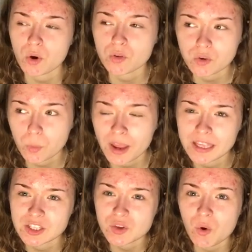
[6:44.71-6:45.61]
your
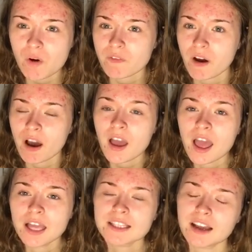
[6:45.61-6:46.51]
waiting's over,
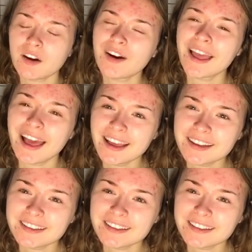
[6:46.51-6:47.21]
it's like, oh yeah,